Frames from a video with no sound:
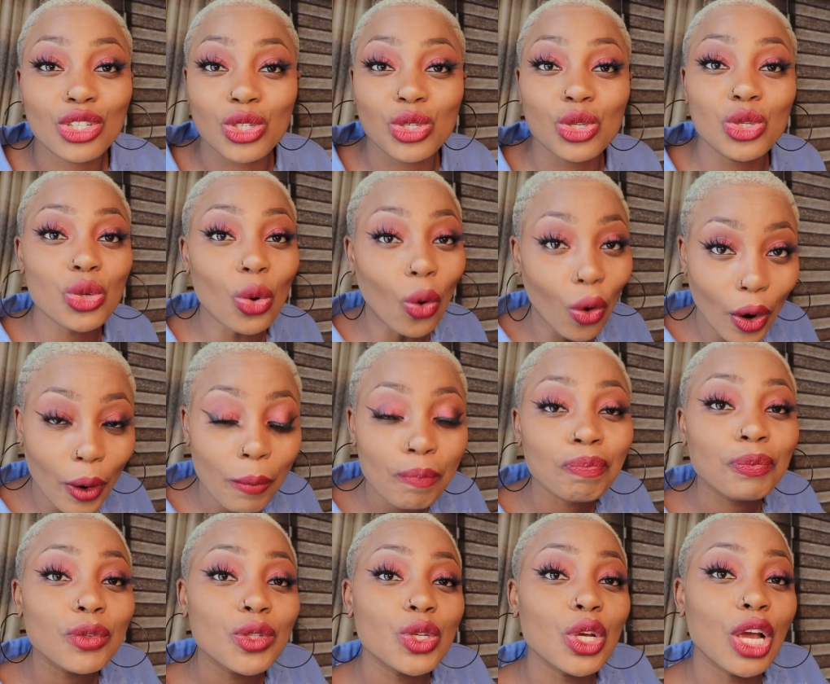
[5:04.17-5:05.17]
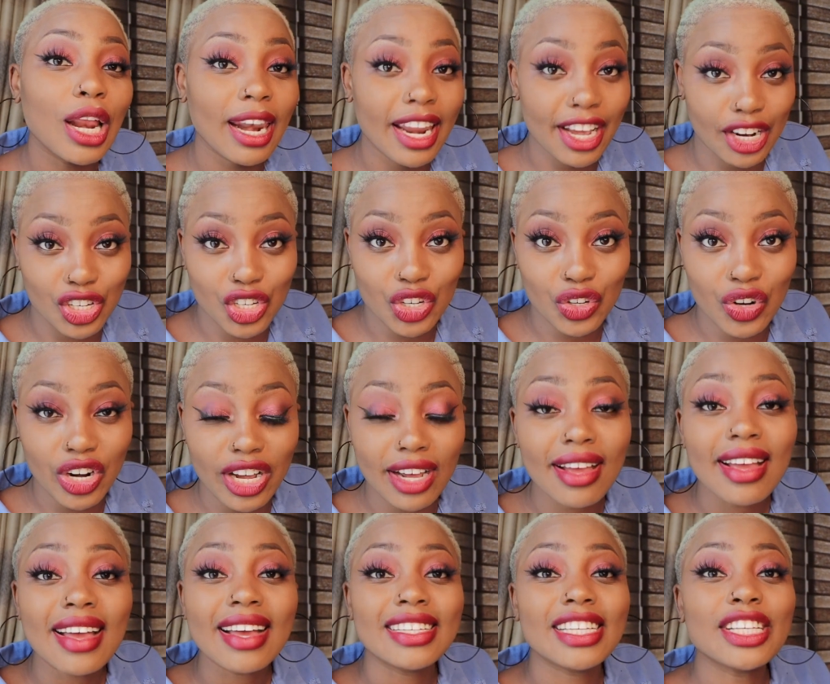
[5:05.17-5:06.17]
to talk to your
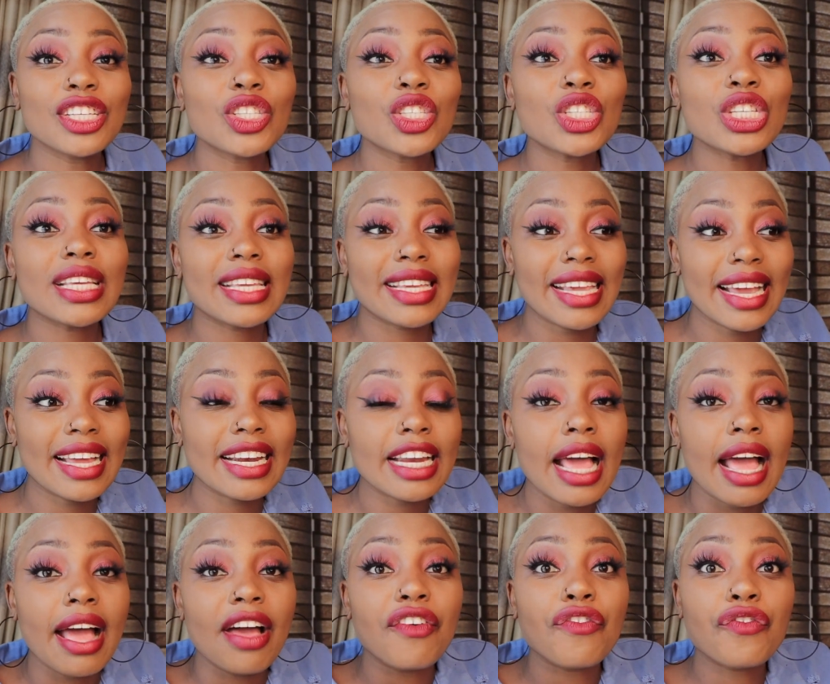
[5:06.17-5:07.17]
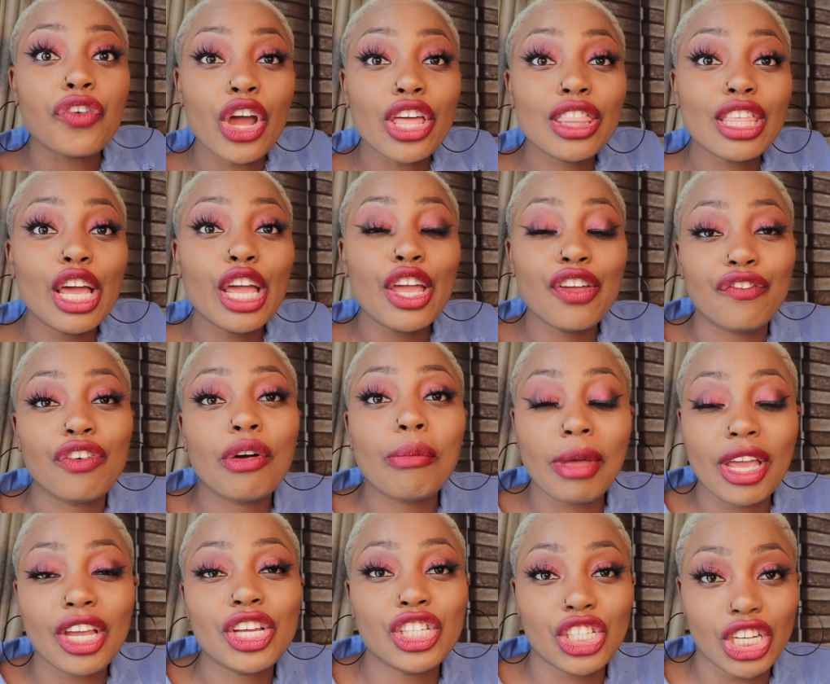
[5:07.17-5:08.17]
lecturer, just to get further
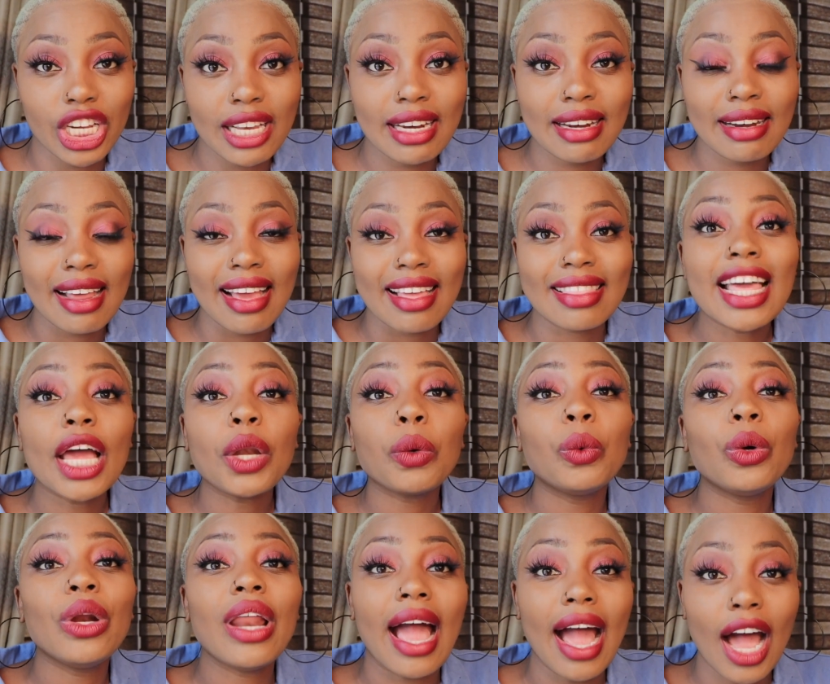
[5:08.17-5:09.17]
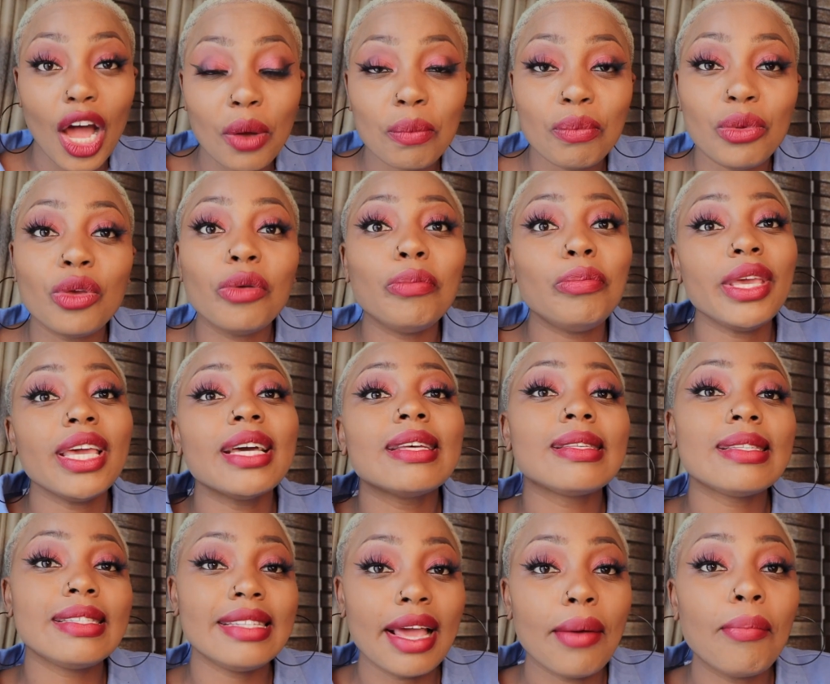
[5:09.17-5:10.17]
information that would help you be a
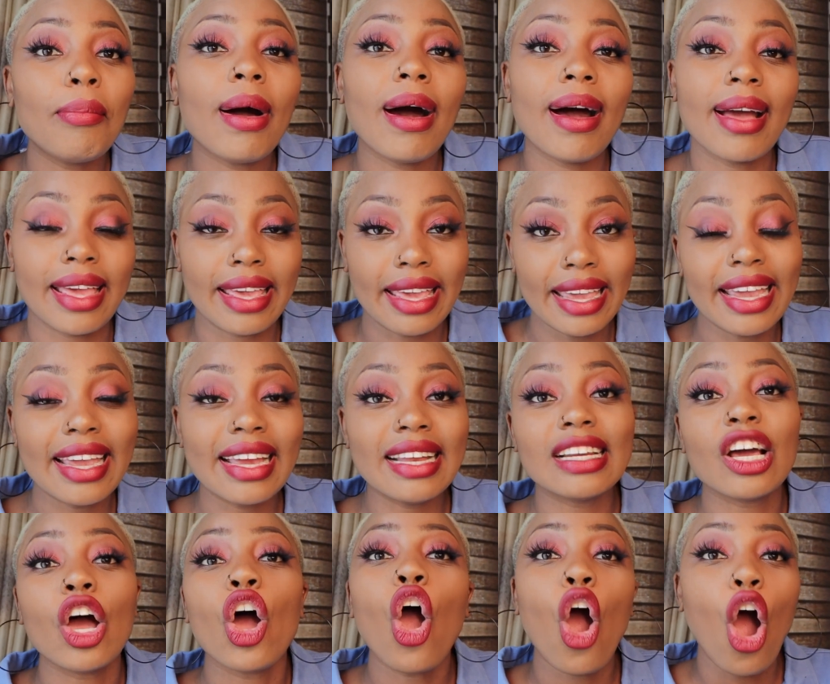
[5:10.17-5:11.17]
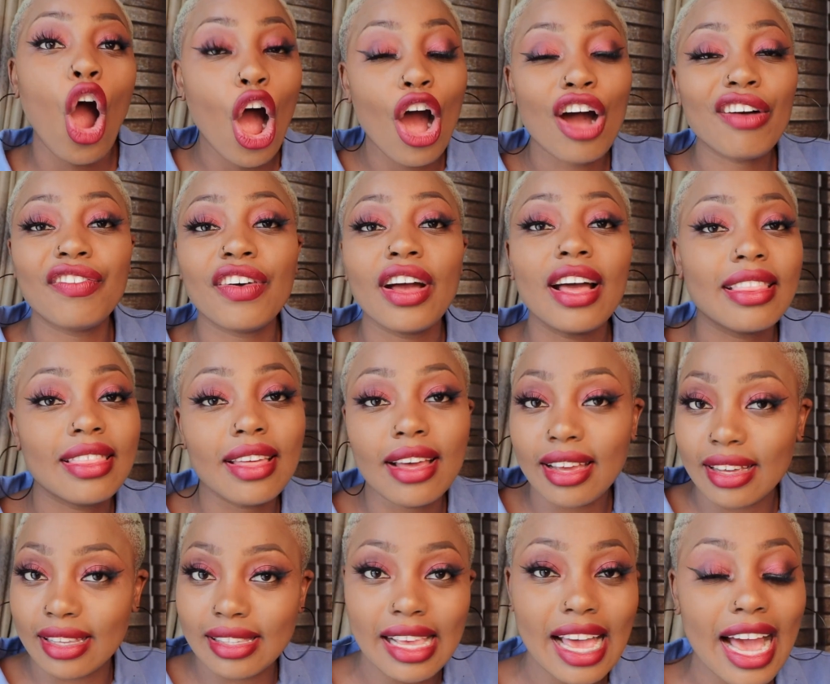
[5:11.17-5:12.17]
step ahead of
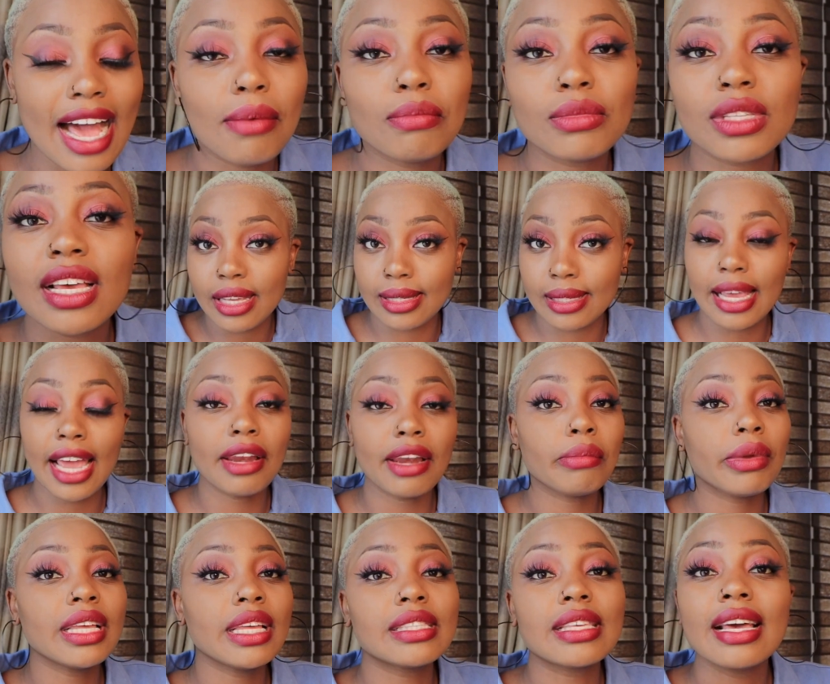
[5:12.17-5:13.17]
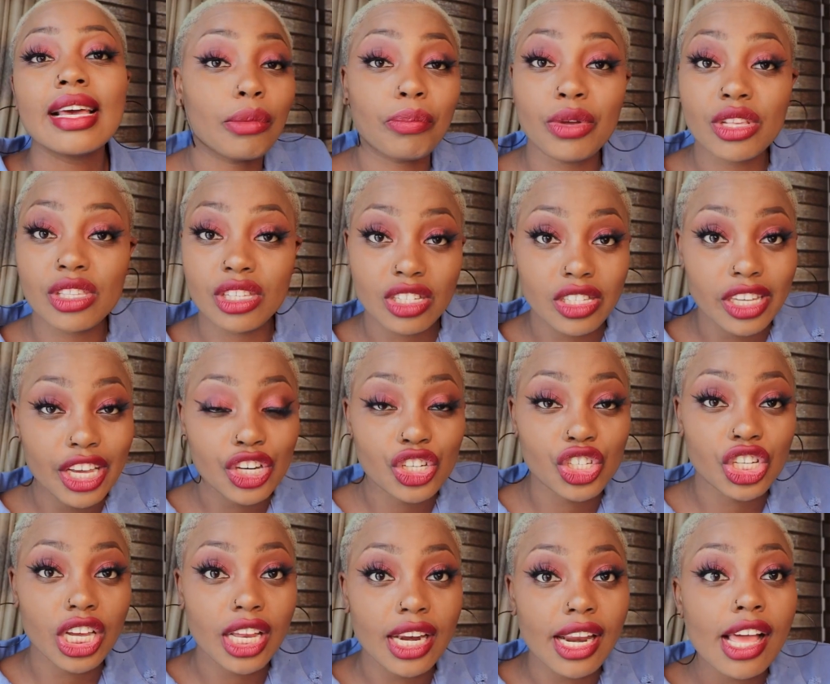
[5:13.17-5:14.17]
the exams, assignments, the
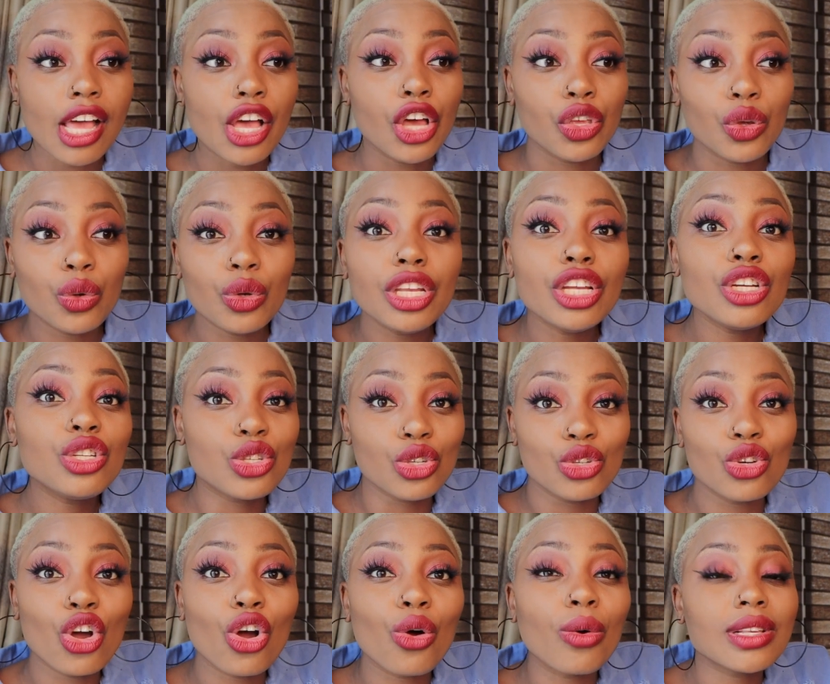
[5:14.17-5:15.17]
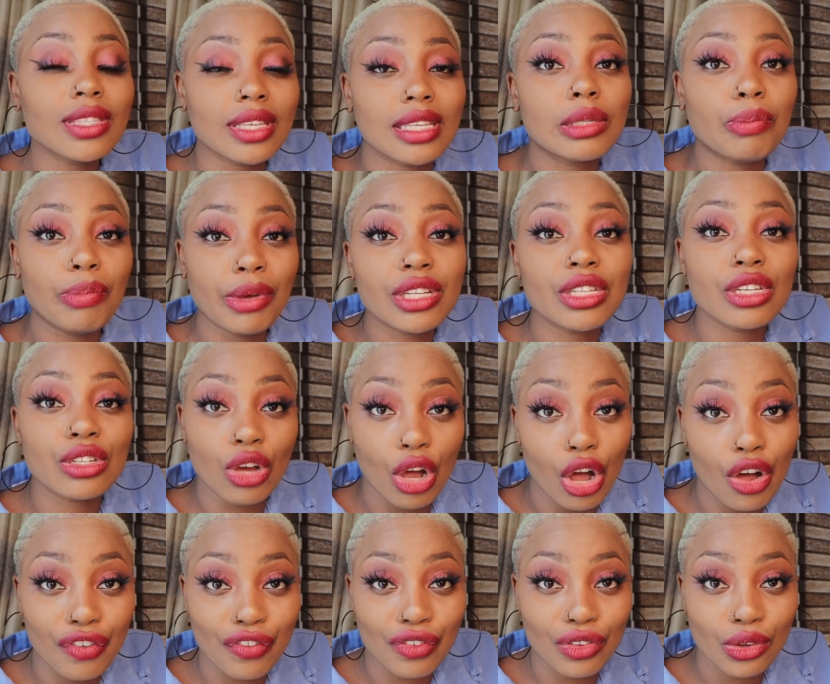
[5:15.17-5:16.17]
presentation. You need to know what's expected
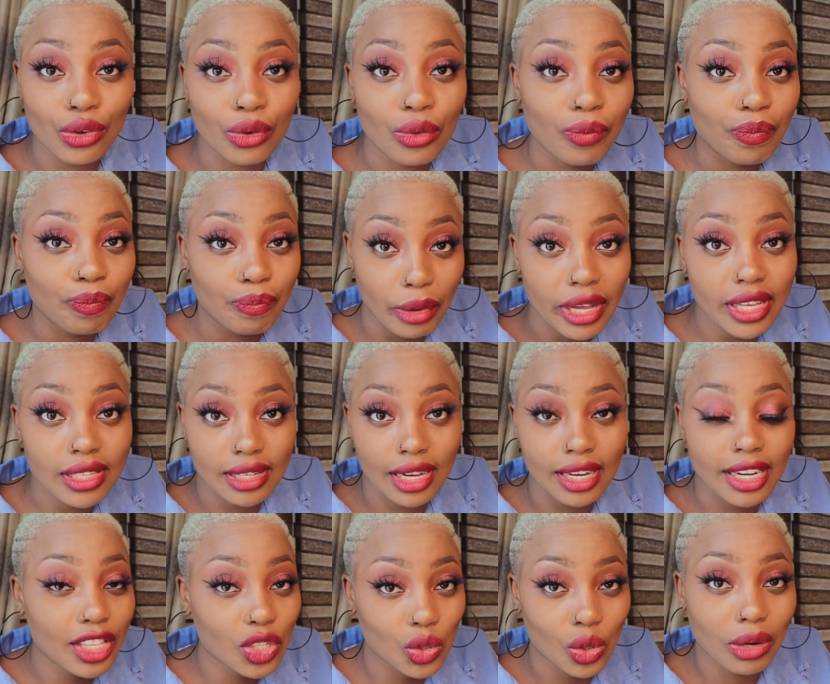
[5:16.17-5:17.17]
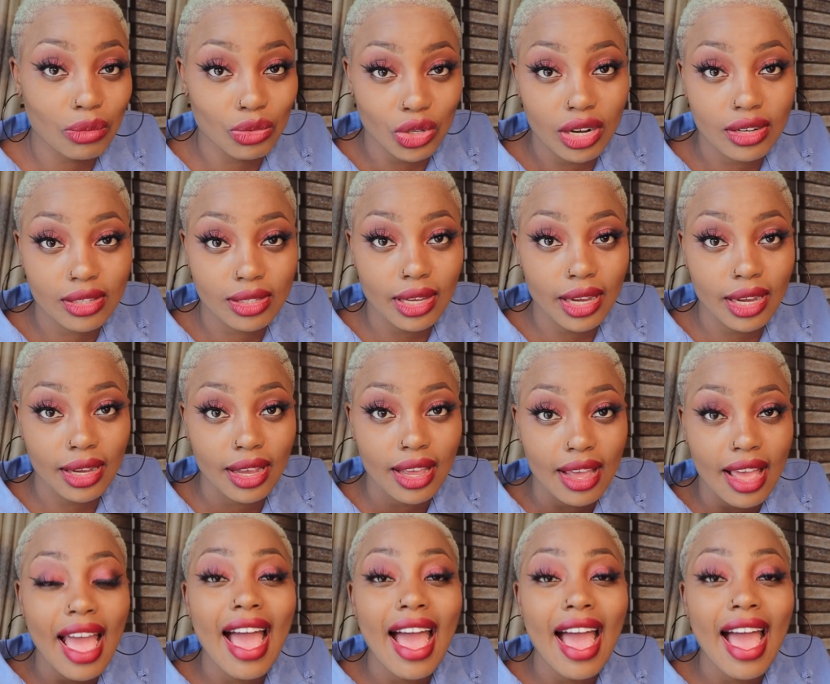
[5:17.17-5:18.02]
of you. Basically, that's what I'm trying to say.